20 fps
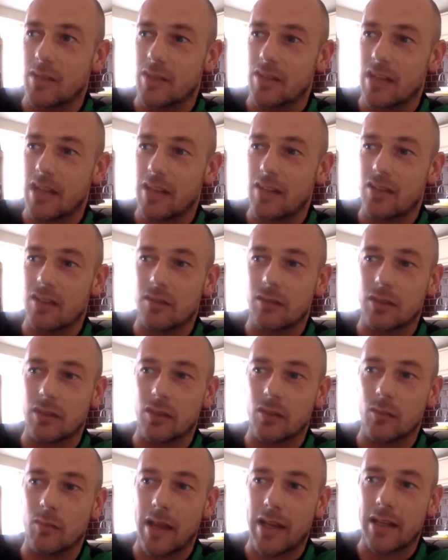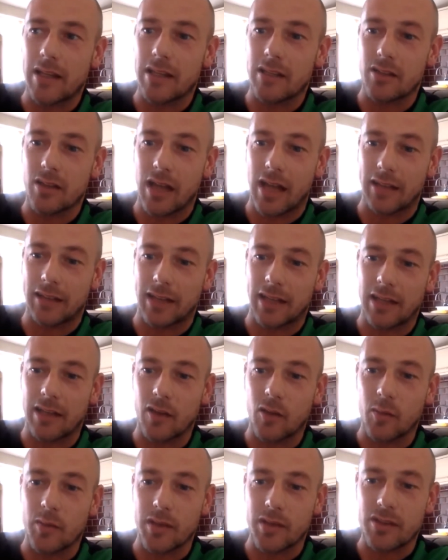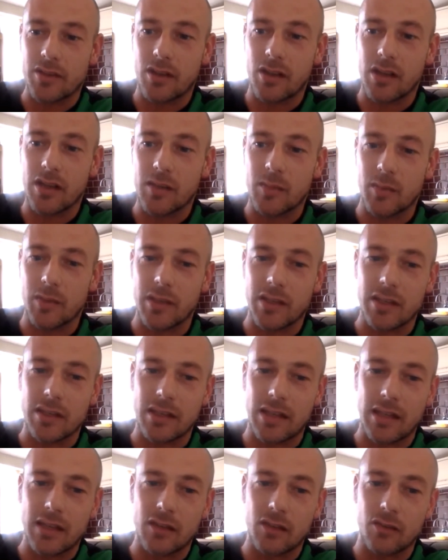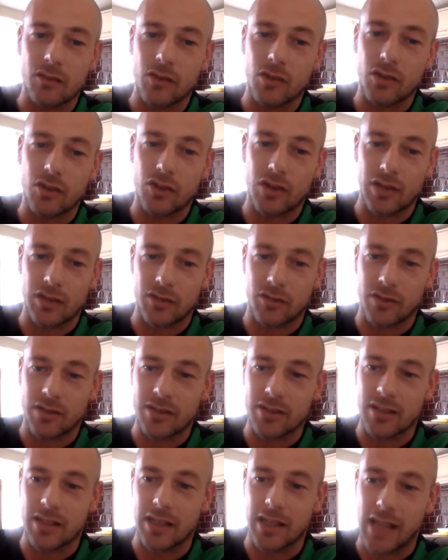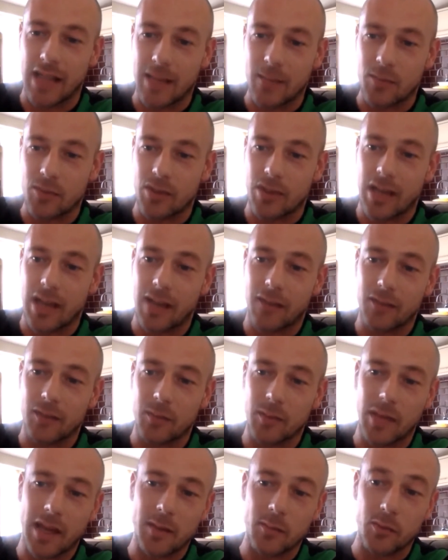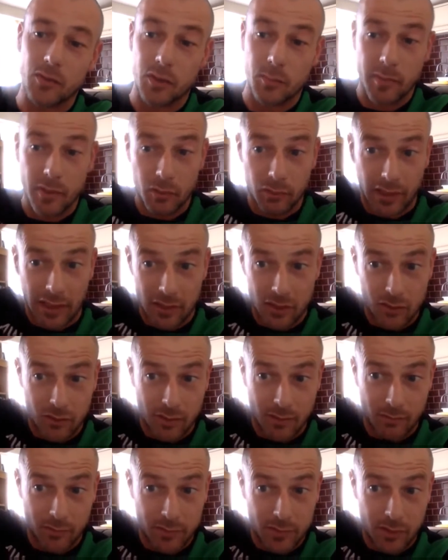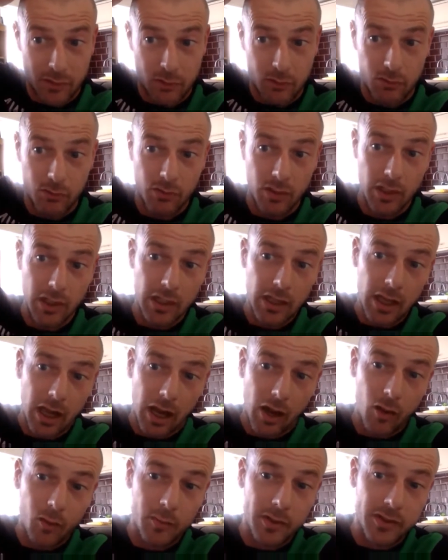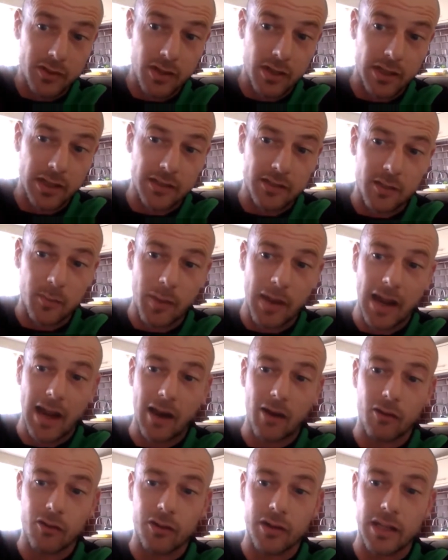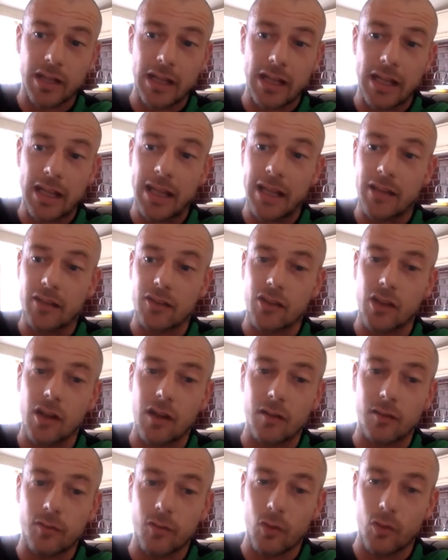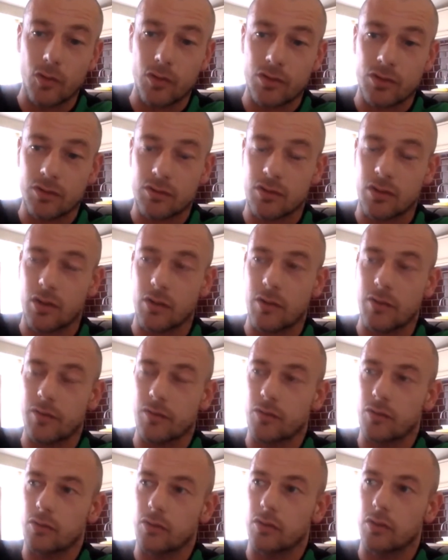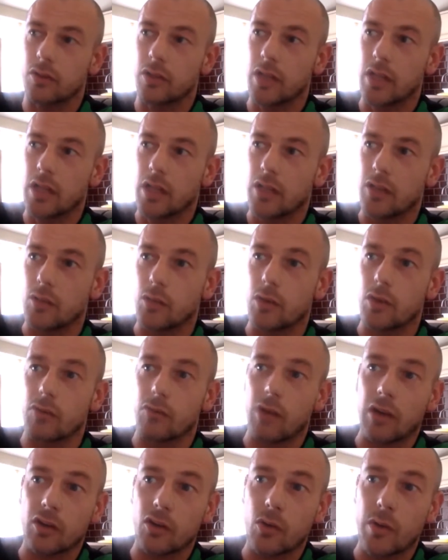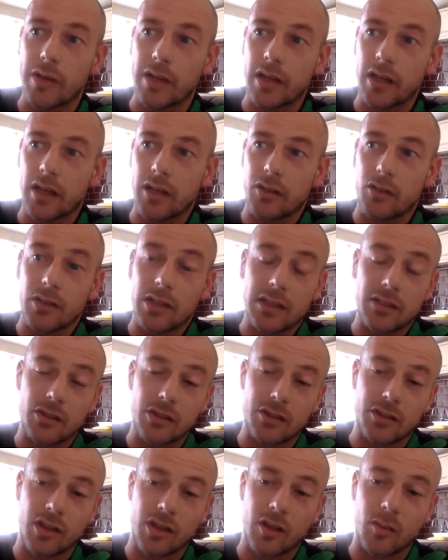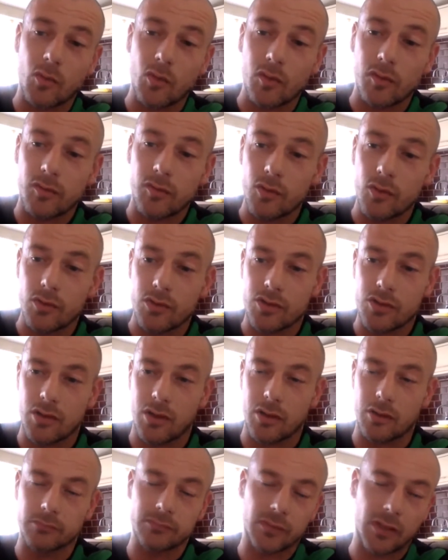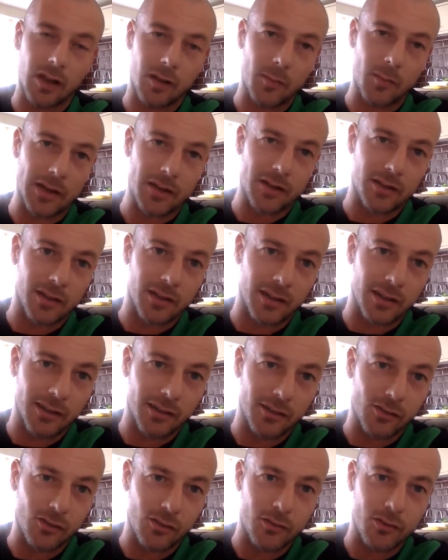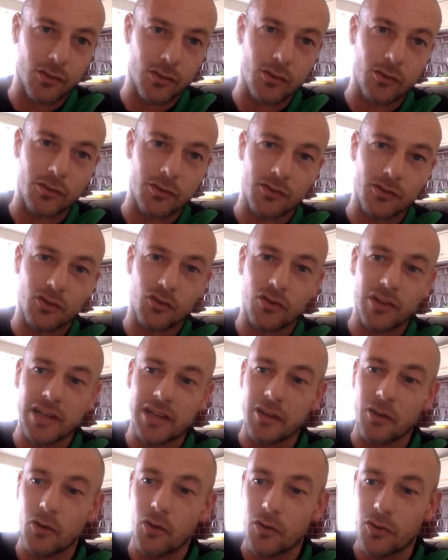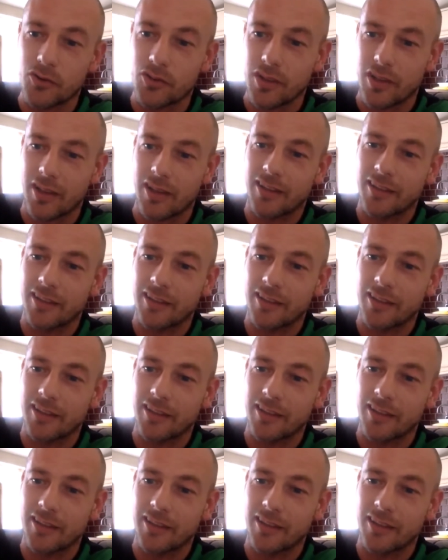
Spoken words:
is, yes, you may need to add that little bit of size, but you've got to transfer it into the game. So you have to be able to build that strength to ultimately turn it into power and exert force. So if you want to run quicker, you need to exert more force. So going back to sort of Newton's 3 laws,